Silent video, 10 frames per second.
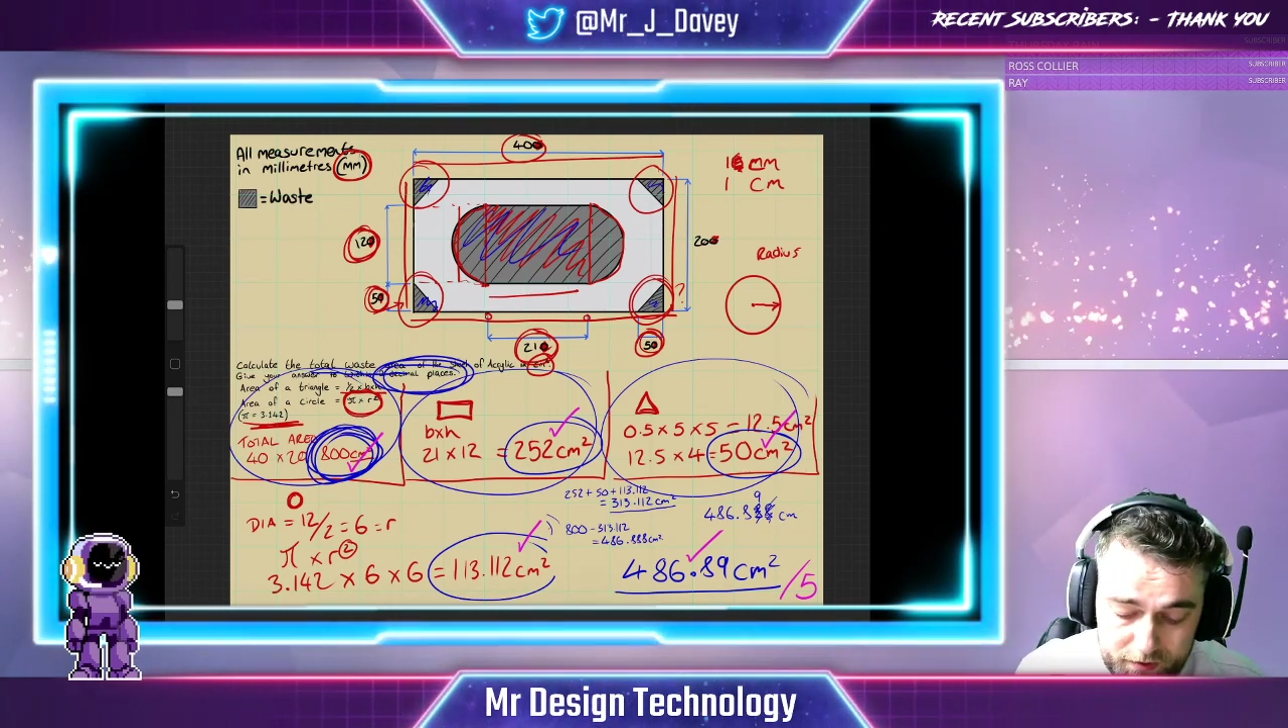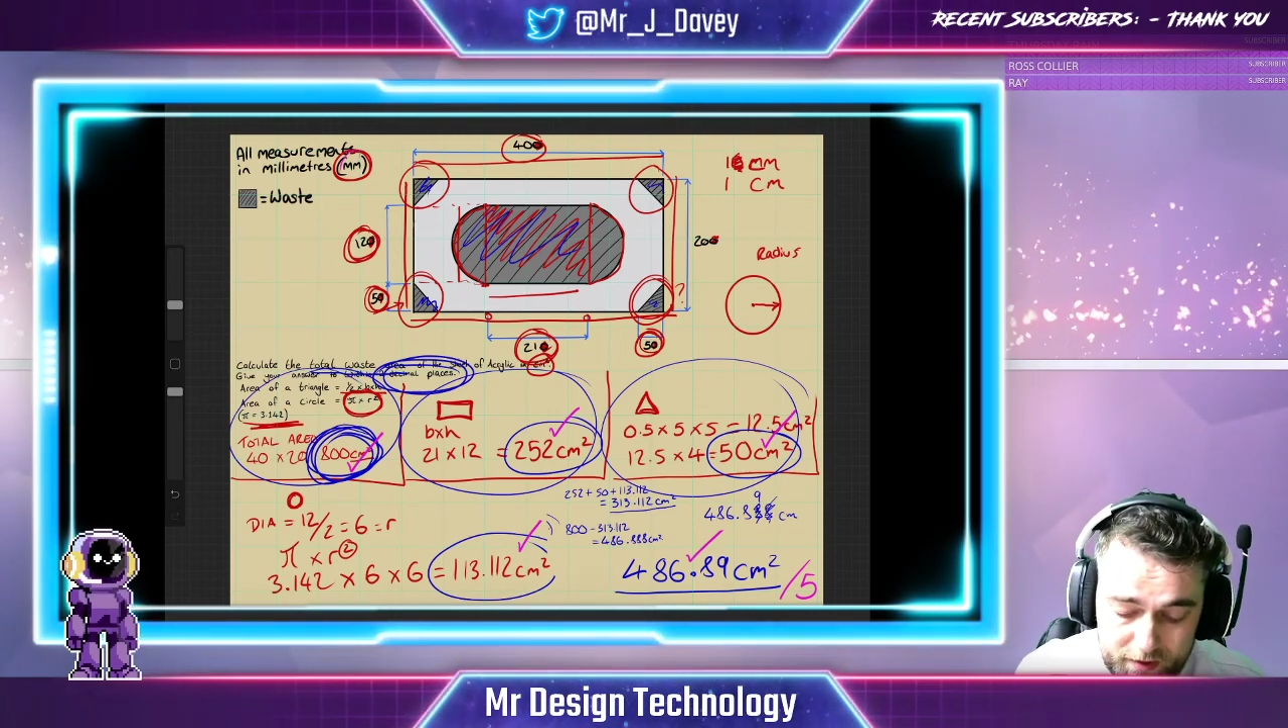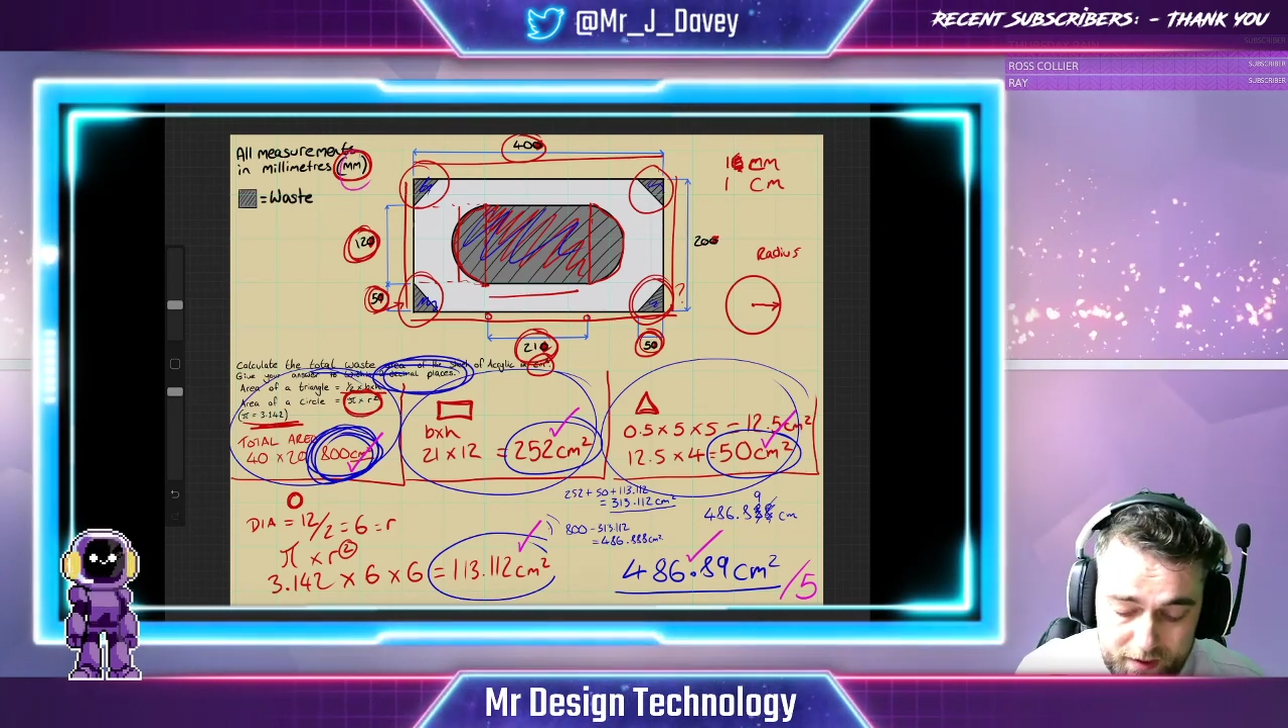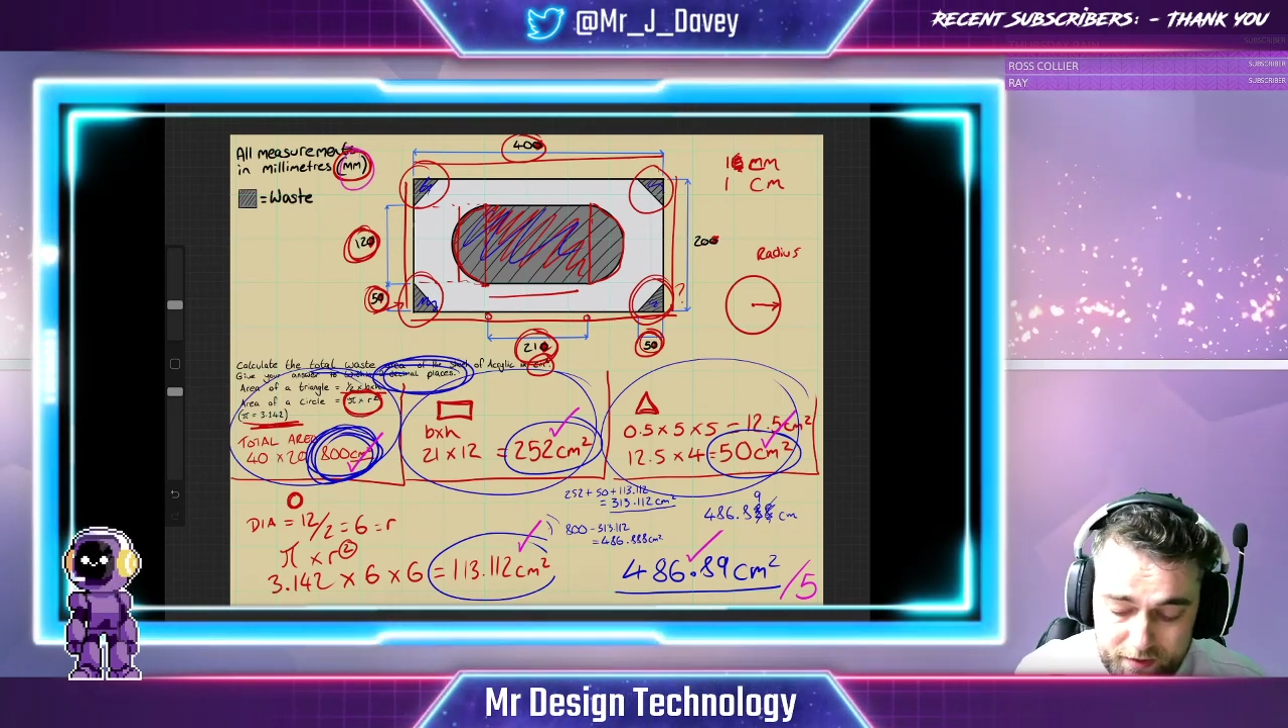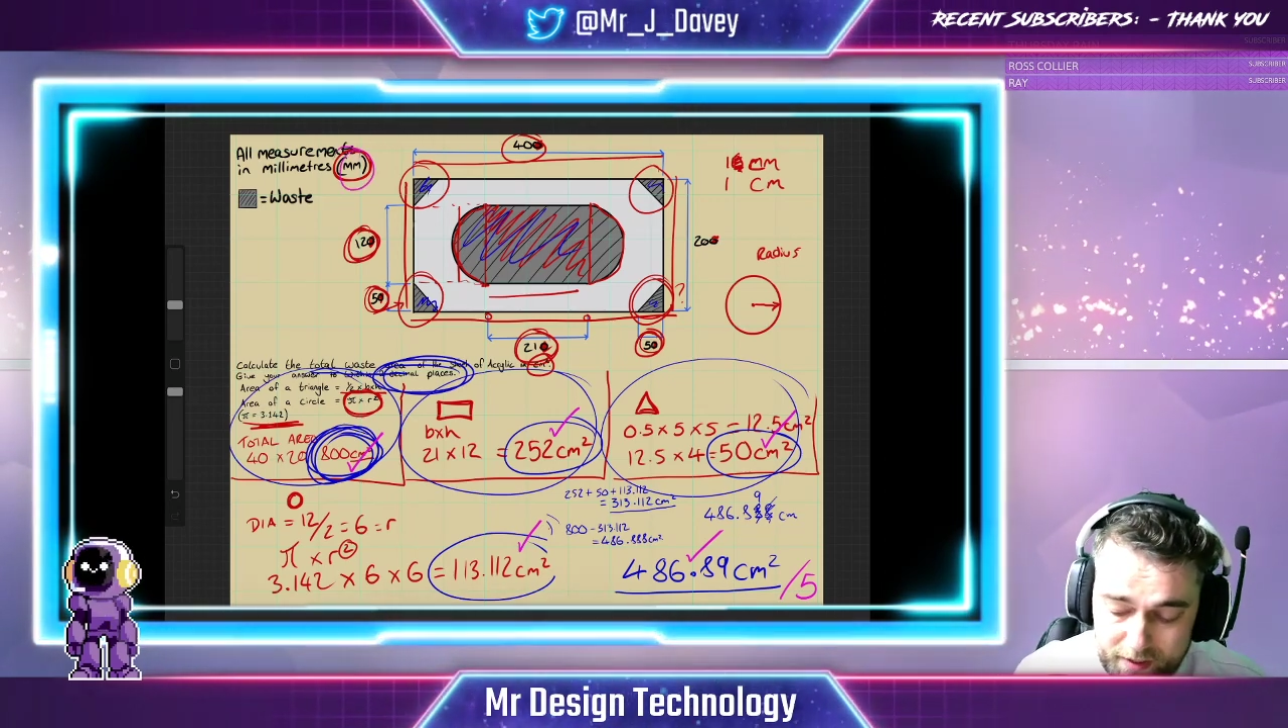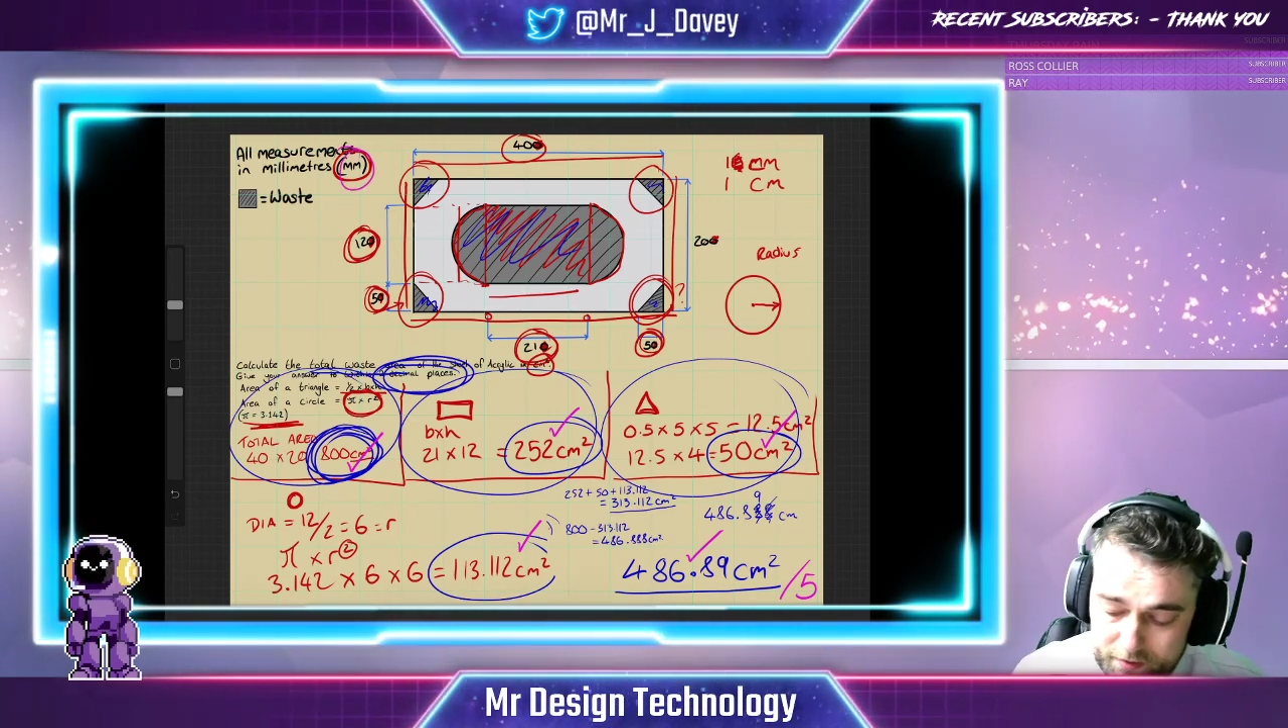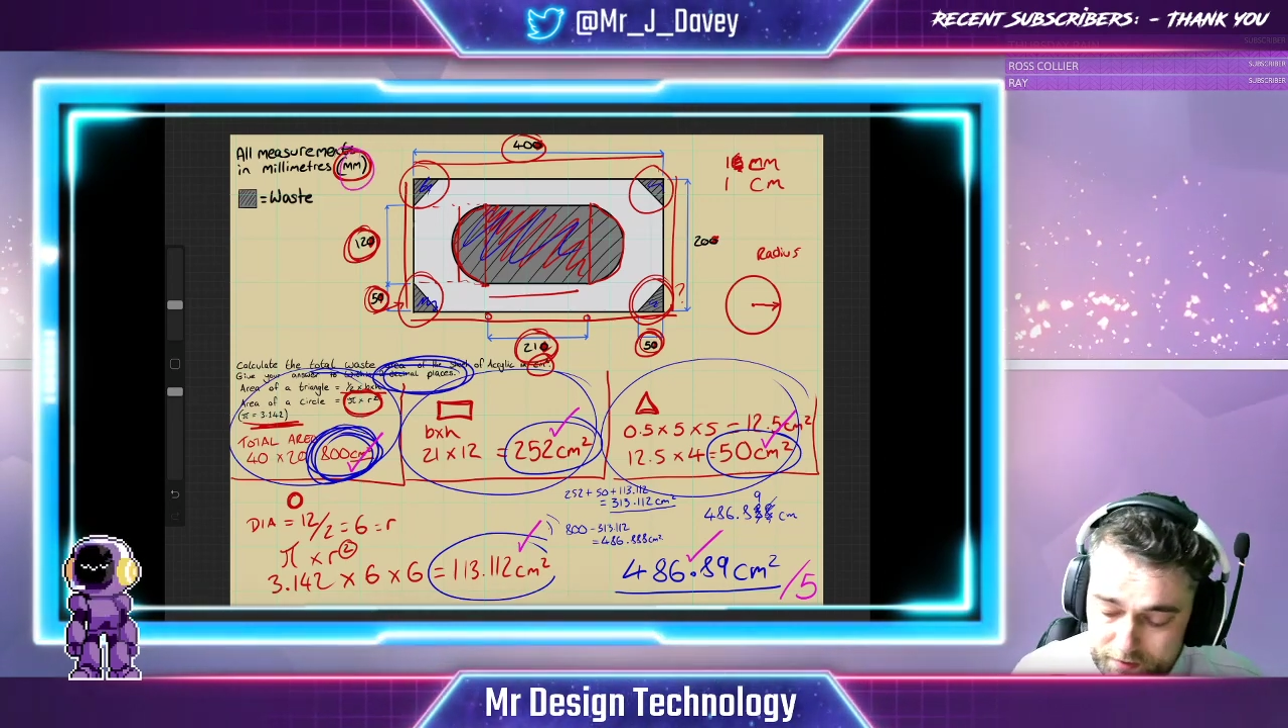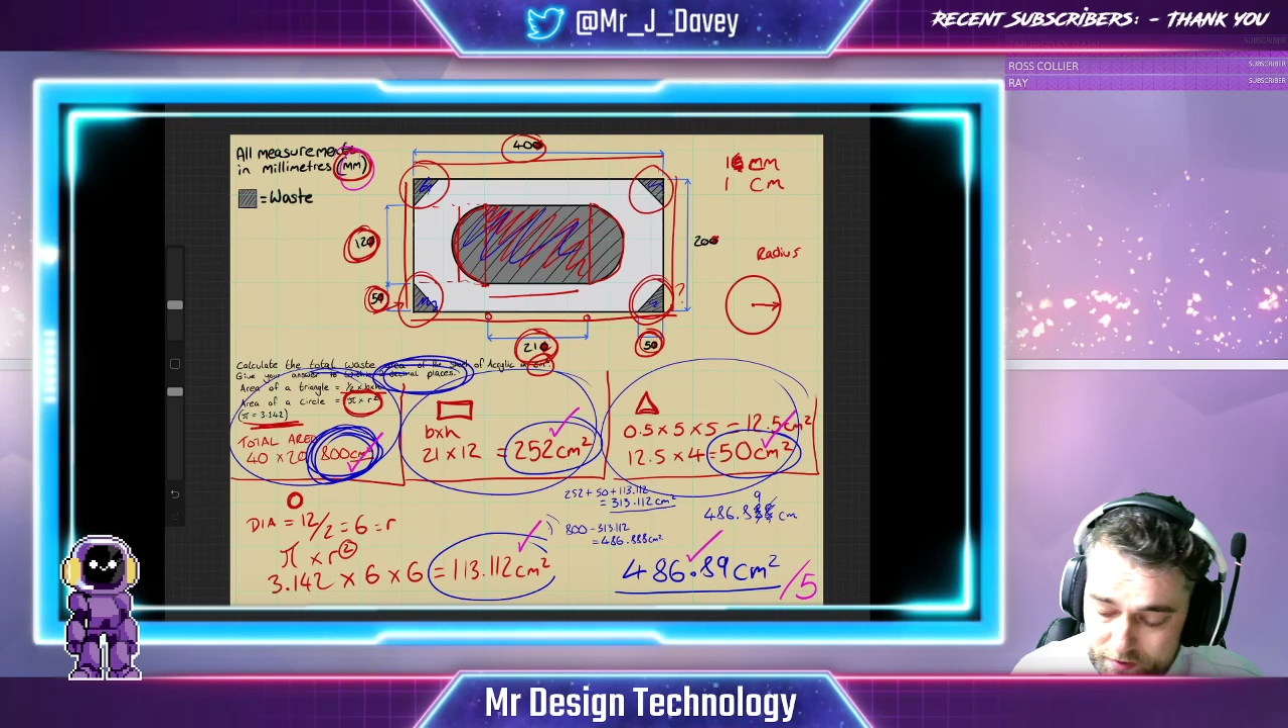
these down into